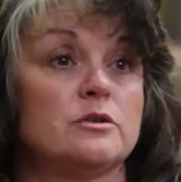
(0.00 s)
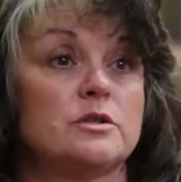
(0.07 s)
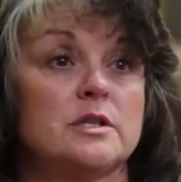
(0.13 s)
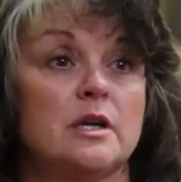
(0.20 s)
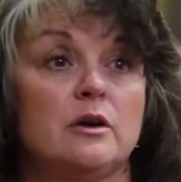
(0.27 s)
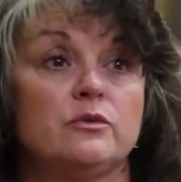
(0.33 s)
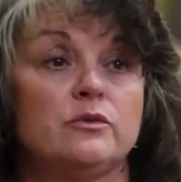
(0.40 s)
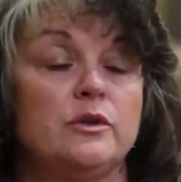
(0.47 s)

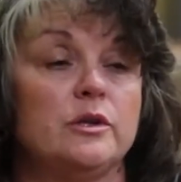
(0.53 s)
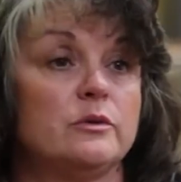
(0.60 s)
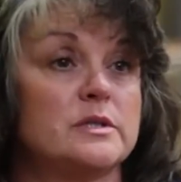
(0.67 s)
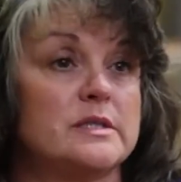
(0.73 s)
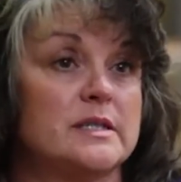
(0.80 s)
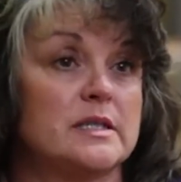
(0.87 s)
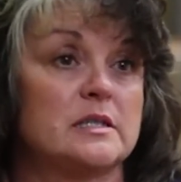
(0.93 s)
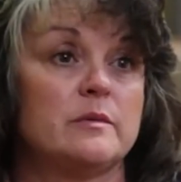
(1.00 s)
yourself, in
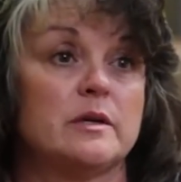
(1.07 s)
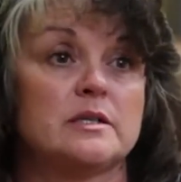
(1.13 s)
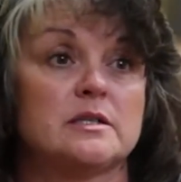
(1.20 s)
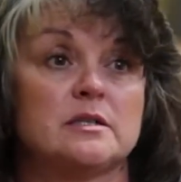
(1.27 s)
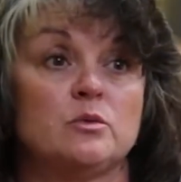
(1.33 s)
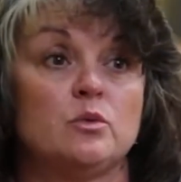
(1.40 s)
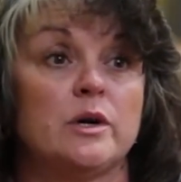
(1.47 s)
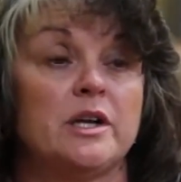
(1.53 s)
6 months
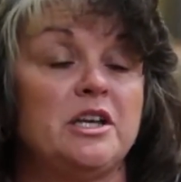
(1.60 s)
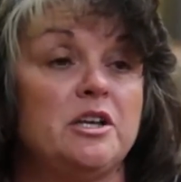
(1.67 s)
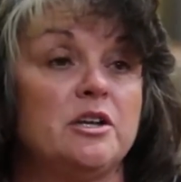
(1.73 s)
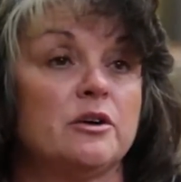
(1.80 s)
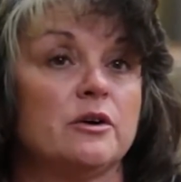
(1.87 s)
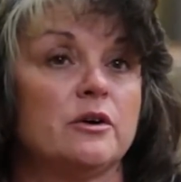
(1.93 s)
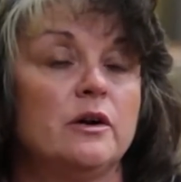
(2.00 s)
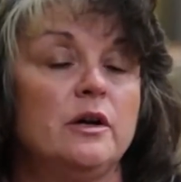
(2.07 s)
to 1 year?